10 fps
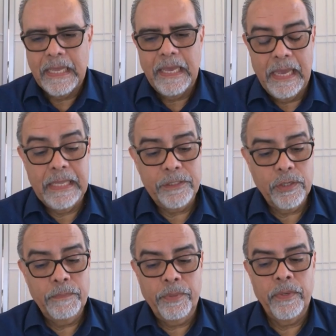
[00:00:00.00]
And that's a
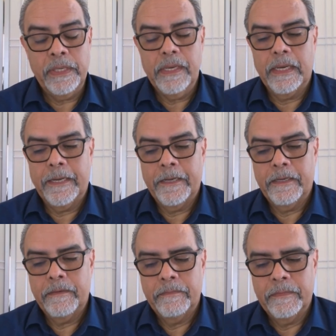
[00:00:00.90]
good point,
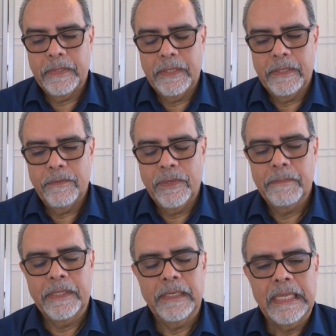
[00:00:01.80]

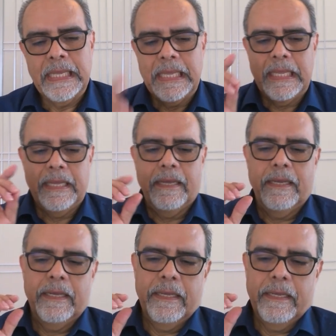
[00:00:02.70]
Wilmer.
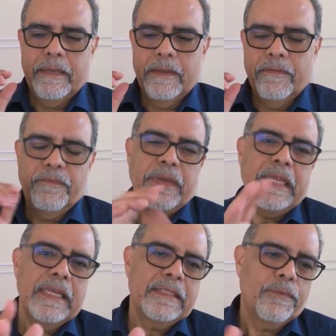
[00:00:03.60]

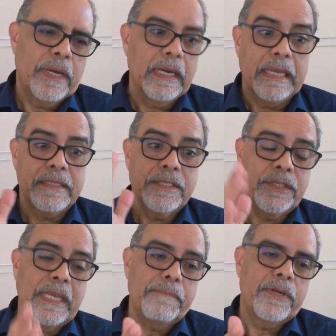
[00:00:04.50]
Feed is what, like
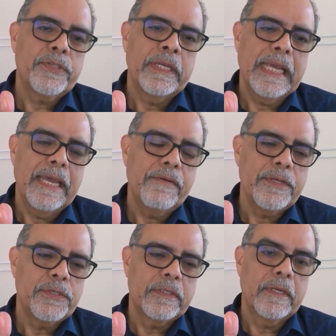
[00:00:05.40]
68%
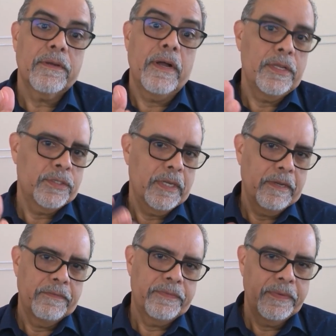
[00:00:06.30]
average the cost
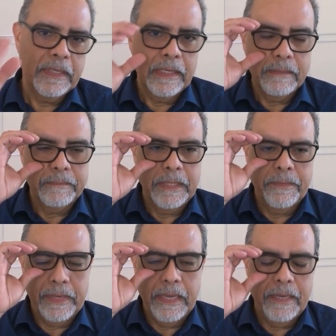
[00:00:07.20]
of
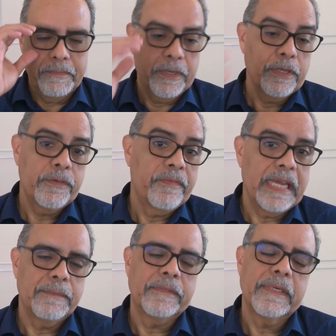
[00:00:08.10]
production of
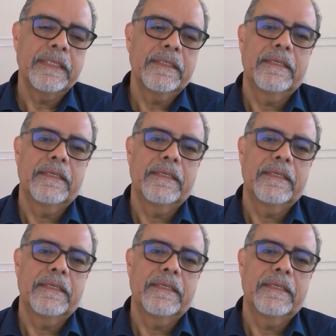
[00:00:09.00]
animal, right?